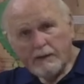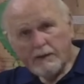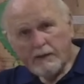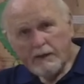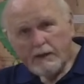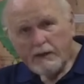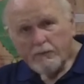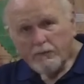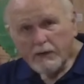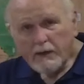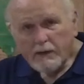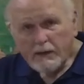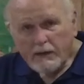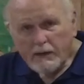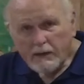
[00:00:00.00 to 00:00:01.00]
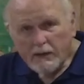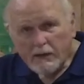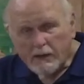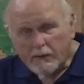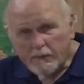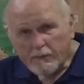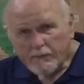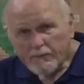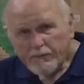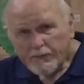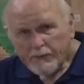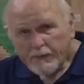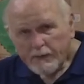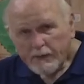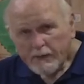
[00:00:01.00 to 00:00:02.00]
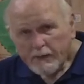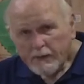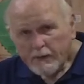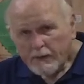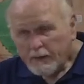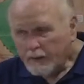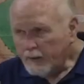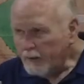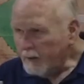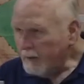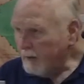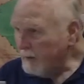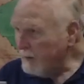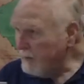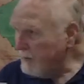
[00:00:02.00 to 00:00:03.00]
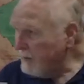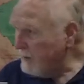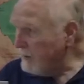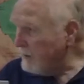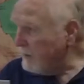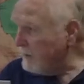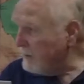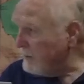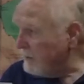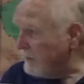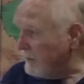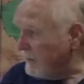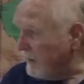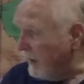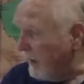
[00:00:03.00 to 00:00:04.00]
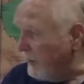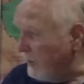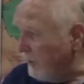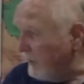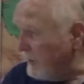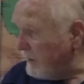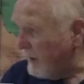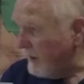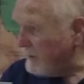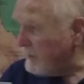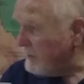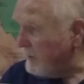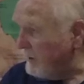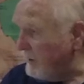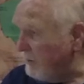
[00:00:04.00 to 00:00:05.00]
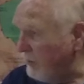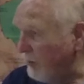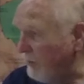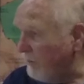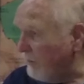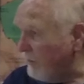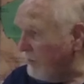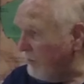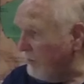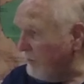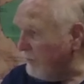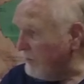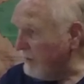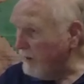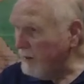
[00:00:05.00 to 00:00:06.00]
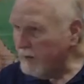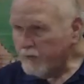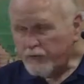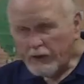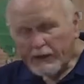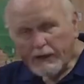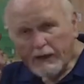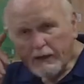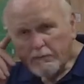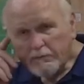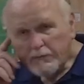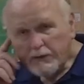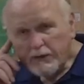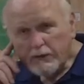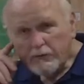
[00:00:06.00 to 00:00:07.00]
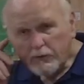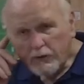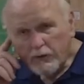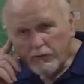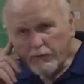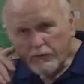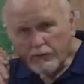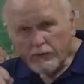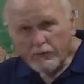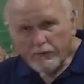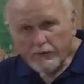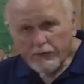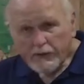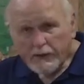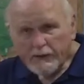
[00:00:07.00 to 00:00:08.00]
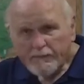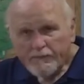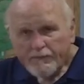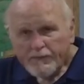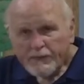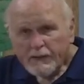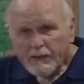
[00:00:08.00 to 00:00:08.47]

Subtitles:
Did he really come? And I know he tested him over and over again, tried to have him killed over and over again.